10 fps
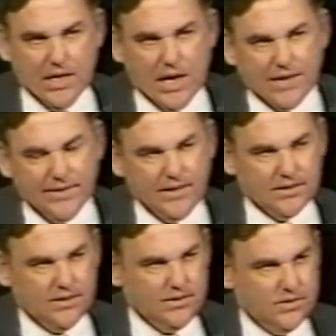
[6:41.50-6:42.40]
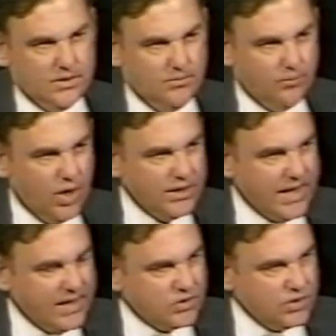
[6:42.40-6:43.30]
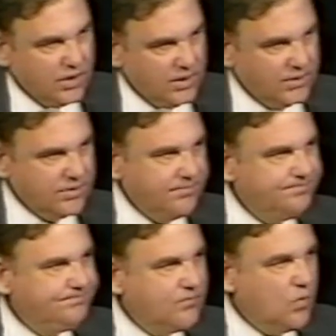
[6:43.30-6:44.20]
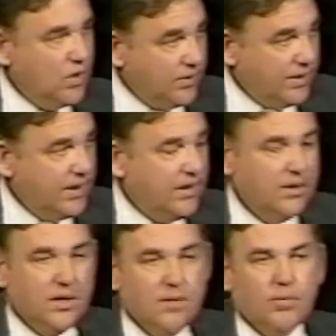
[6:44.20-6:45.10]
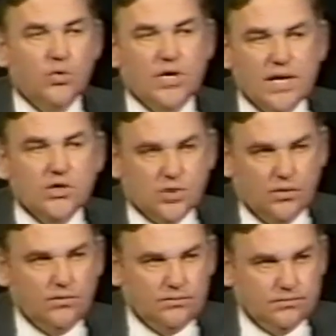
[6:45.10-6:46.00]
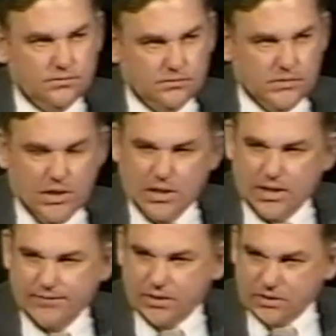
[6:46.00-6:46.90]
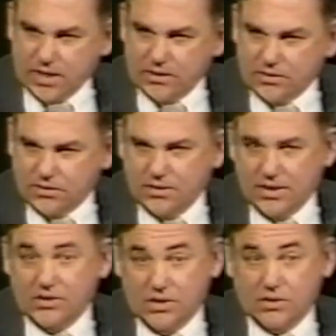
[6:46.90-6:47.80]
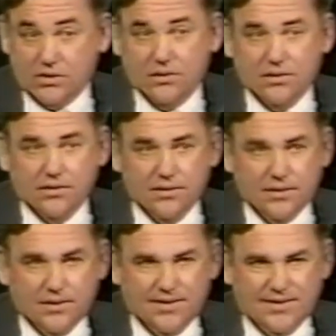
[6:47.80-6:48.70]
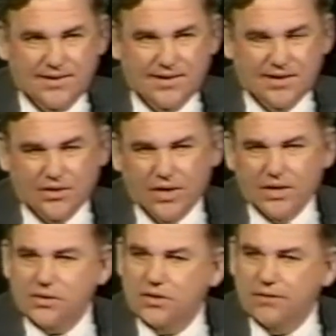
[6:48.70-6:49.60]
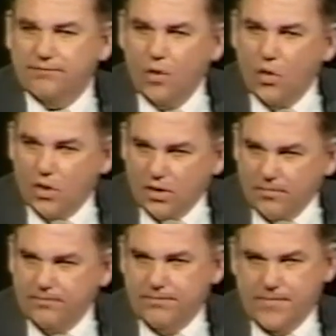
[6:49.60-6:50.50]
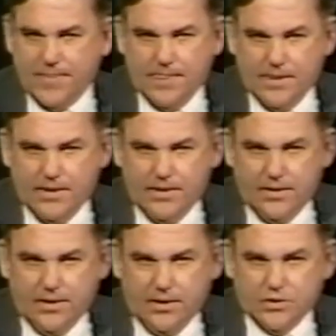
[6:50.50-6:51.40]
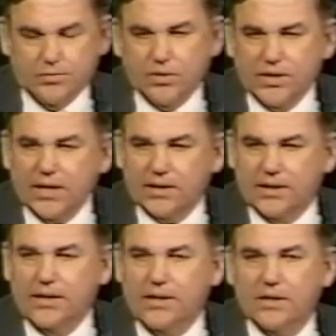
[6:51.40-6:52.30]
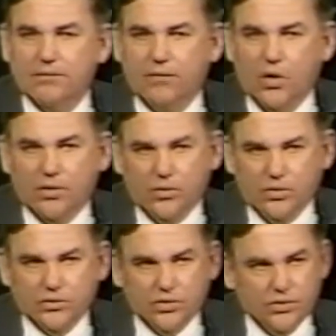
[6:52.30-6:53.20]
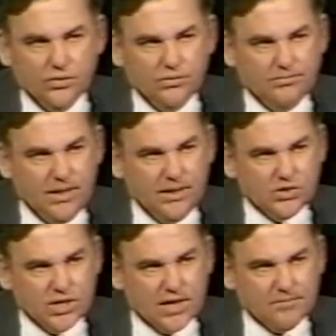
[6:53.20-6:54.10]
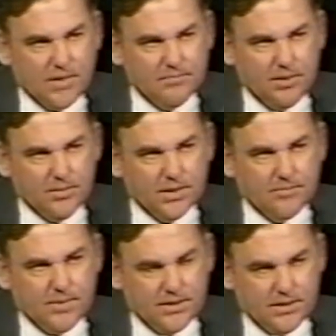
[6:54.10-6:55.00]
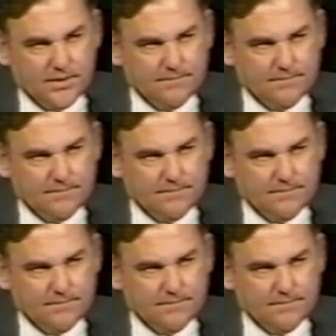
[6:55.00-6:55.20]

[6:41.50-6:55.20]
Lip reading: I think that broadcast journalism, where the potential of excess exists in the greatest form, is particularly vulnerable to being checked by public opinion.